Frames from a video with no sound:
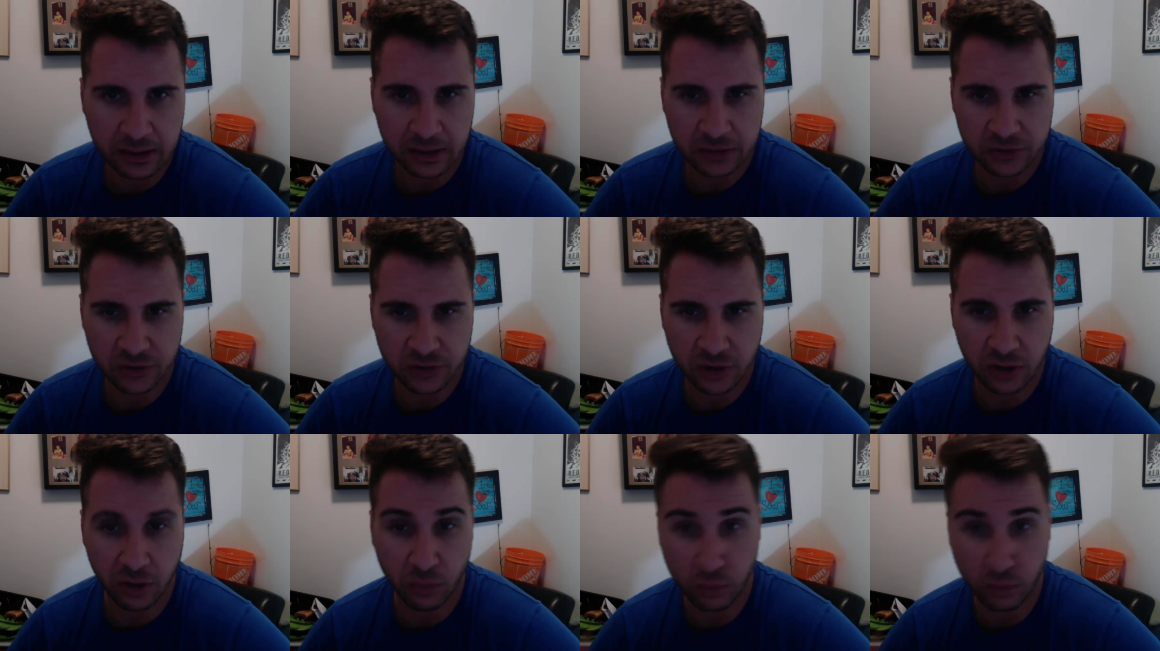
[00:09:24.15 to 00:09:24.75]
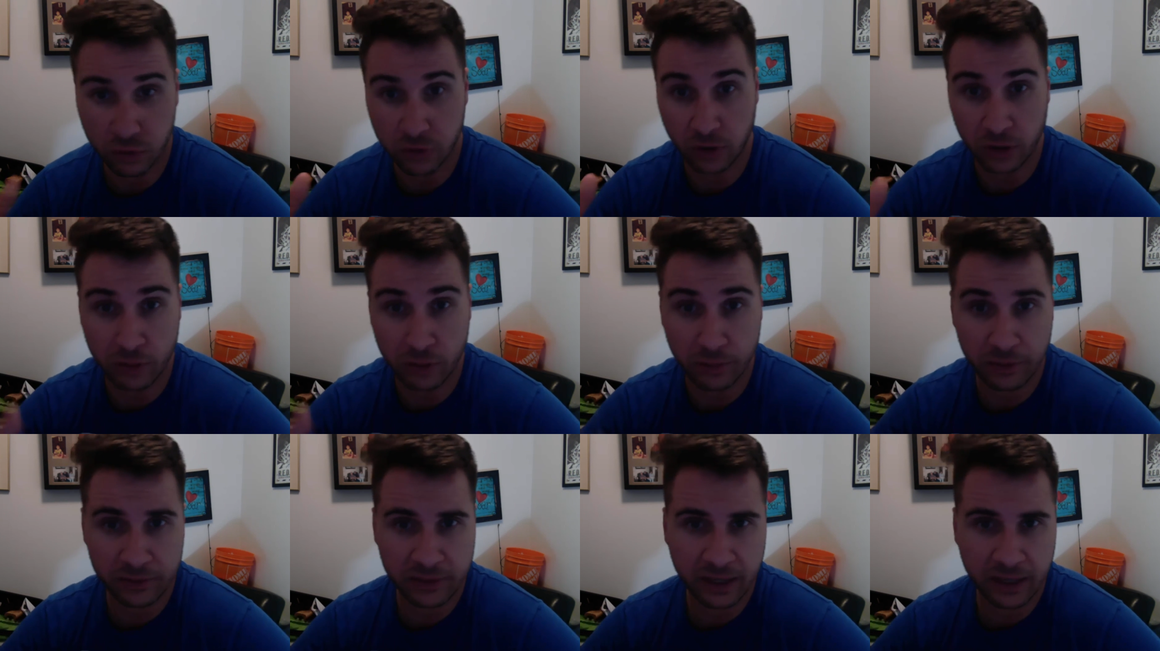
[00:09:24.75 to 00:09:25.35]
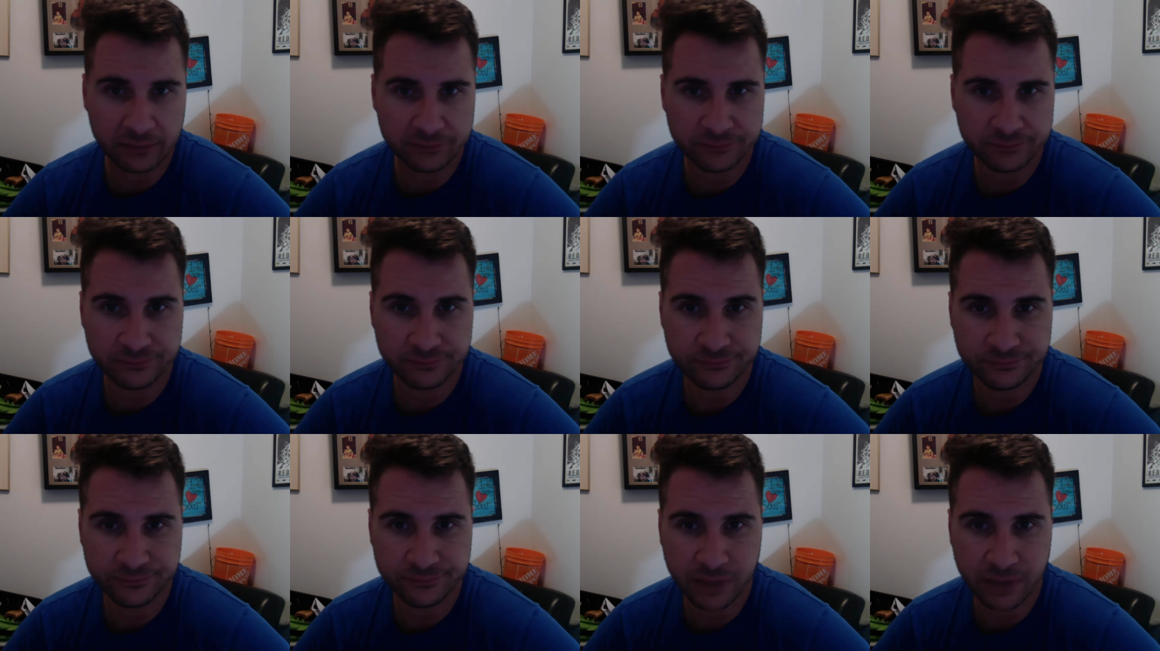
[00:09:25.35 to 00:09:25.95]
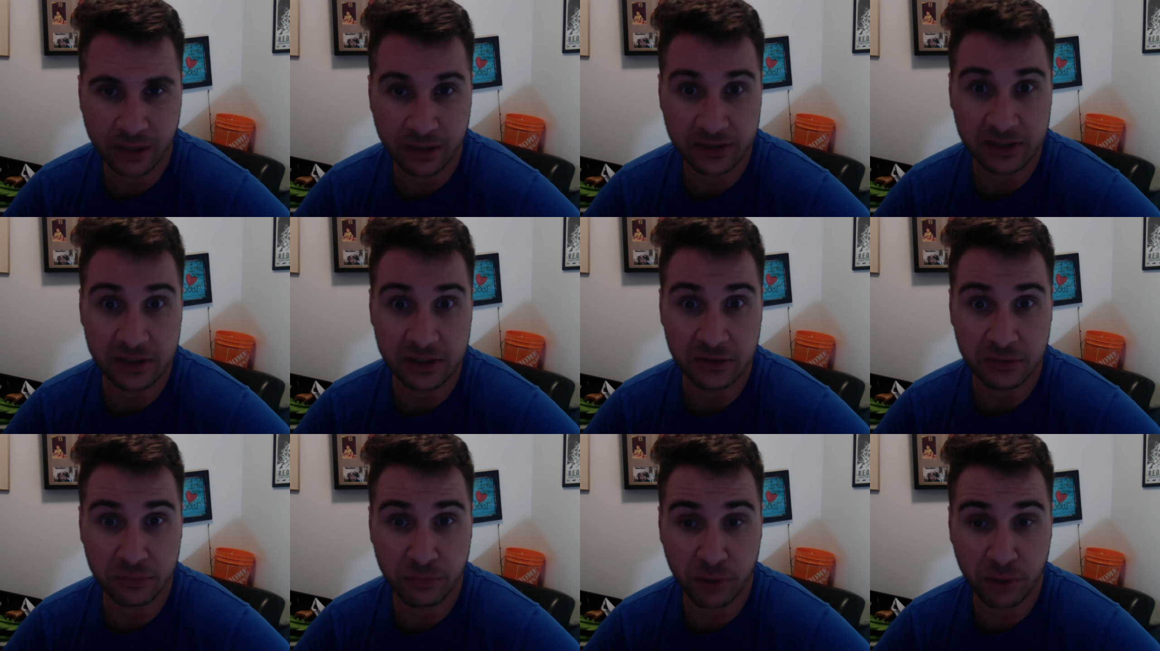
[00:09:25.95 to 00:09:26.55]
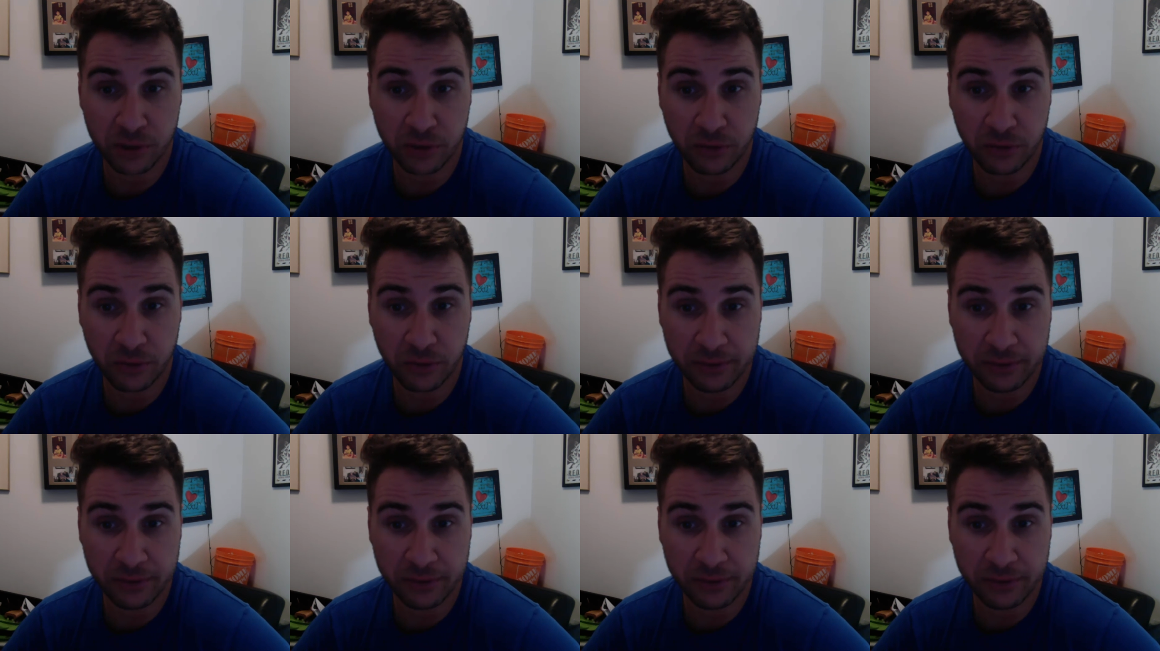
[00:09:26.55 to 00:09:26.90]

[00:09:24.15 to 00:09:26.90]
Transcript: So we'll talk about that. See you in part 3.